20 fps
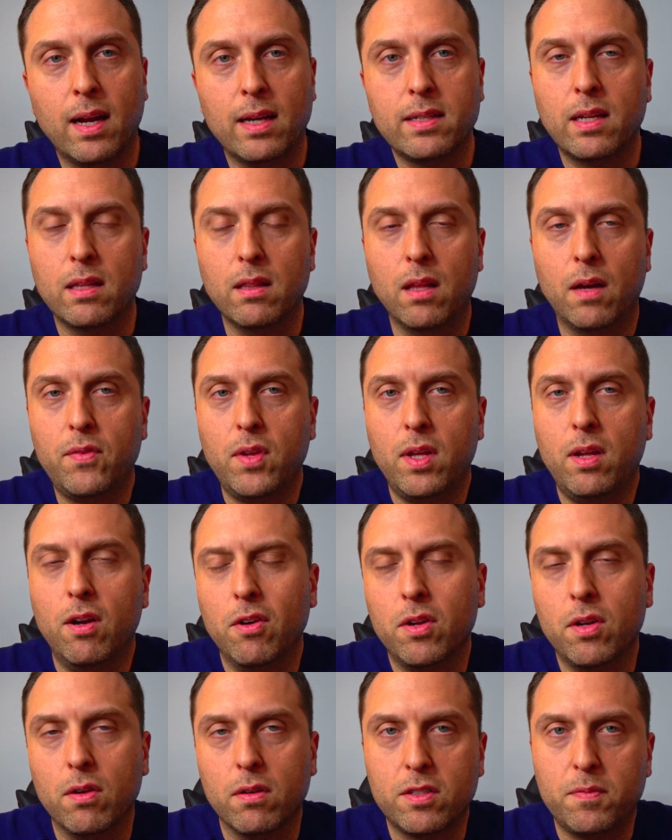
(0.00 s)
Guys, I'd love to
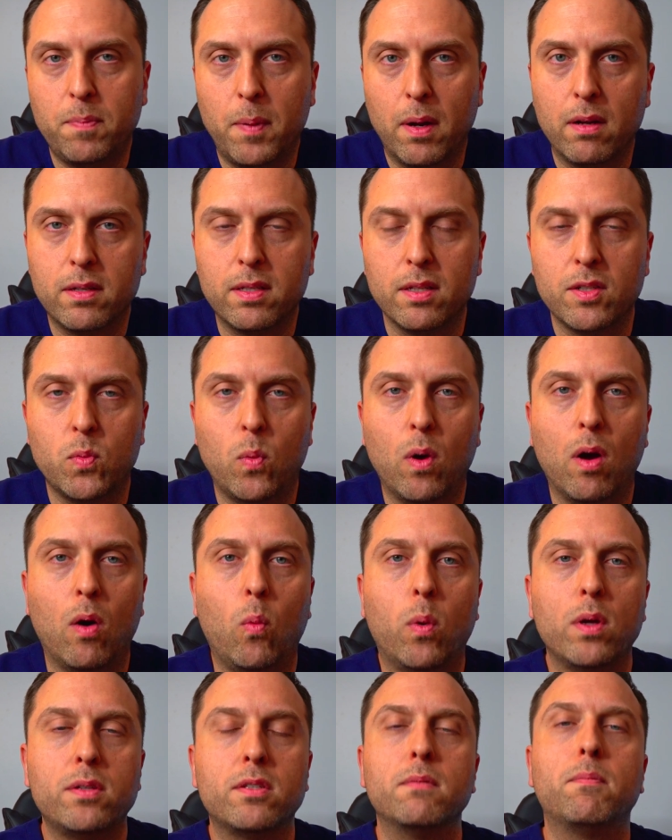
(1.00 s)
hear your experience as well.
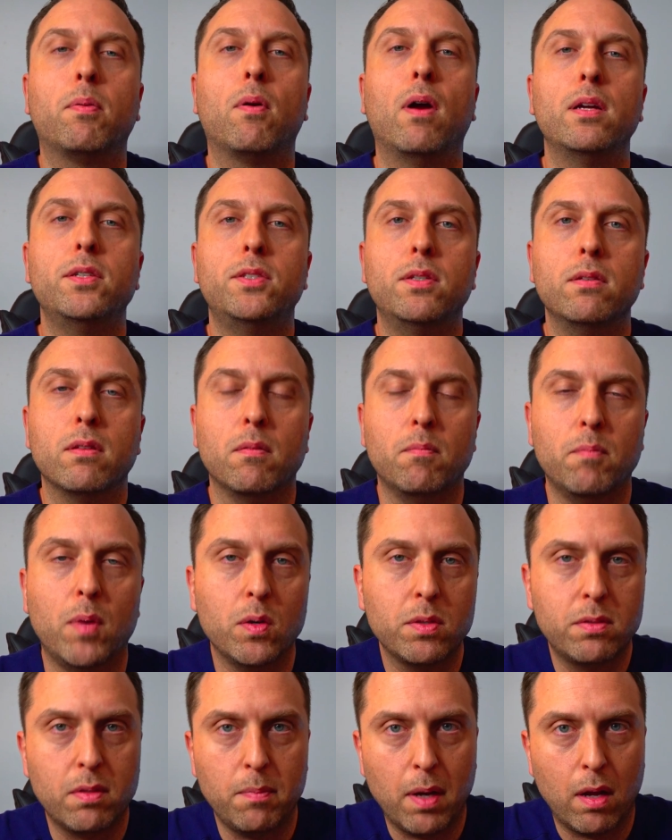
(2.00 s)
What surprised you the
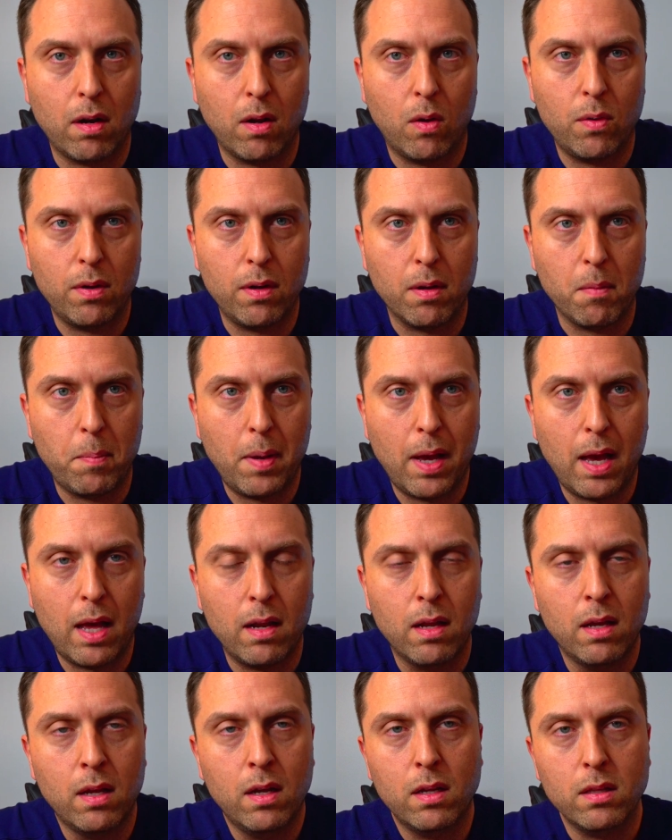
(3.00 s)
most about owning a
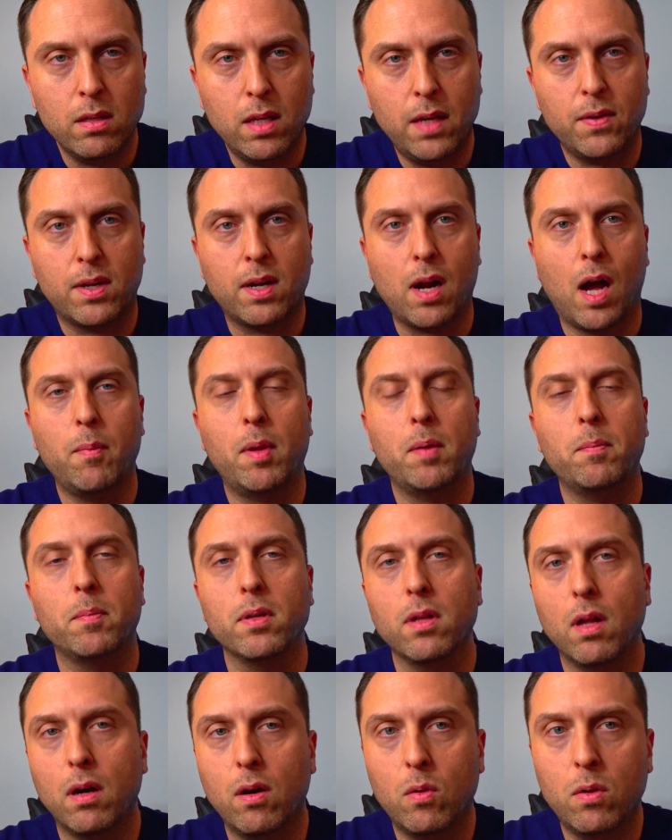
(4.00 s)
pet? Leave a comment
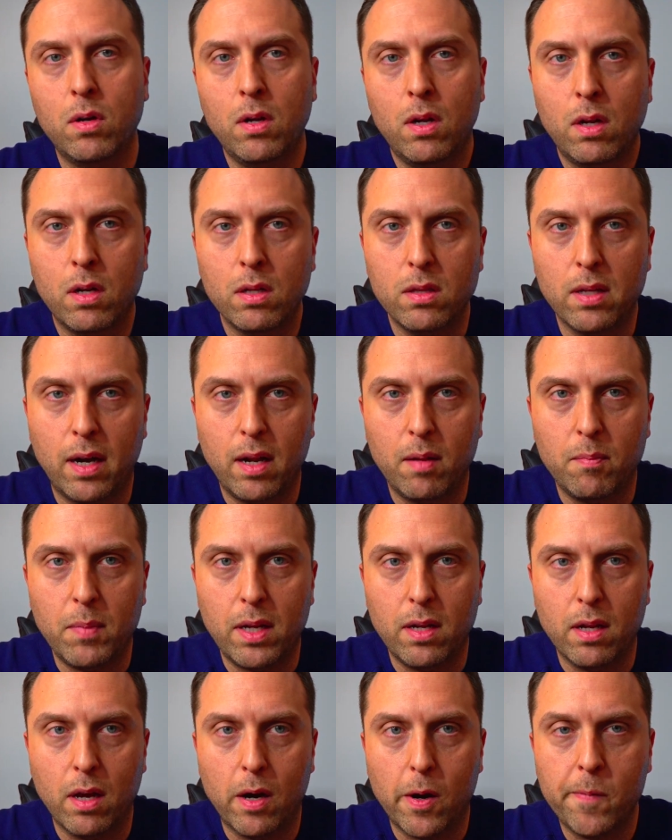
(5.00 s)
below letting
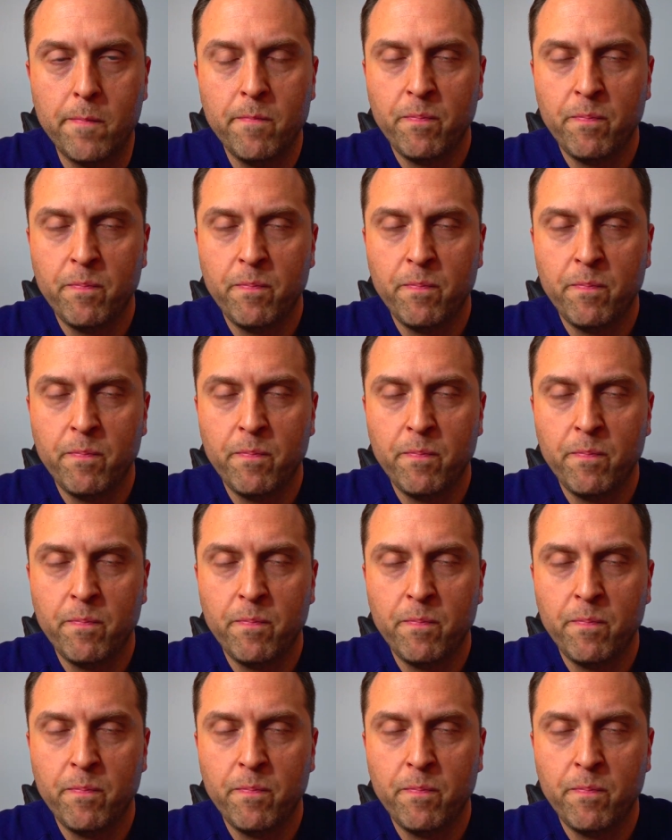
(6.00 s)
me know.